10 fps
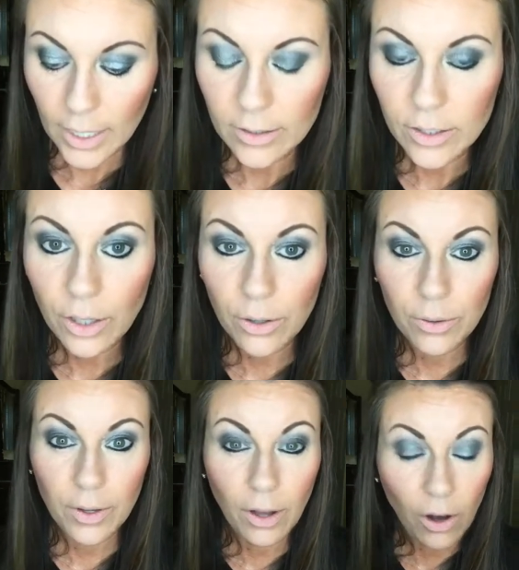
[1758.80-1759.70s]

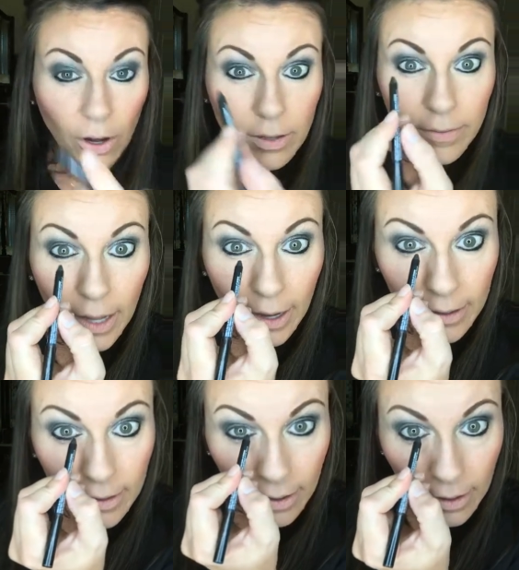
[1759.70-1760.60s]
so all of
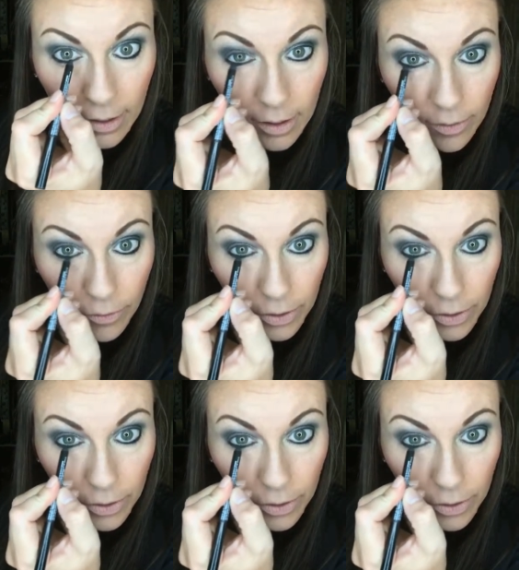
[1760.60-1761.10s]
that for